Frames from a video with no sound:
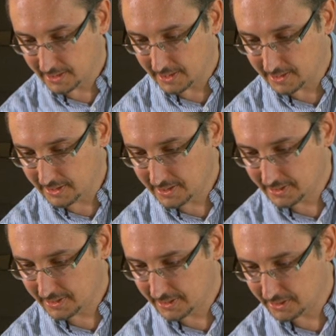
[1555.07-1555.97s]
So,
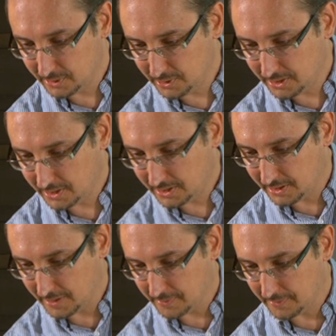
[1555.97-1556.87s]
such data
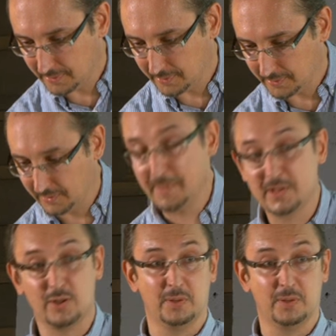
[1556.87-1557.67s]
was very interesting to us,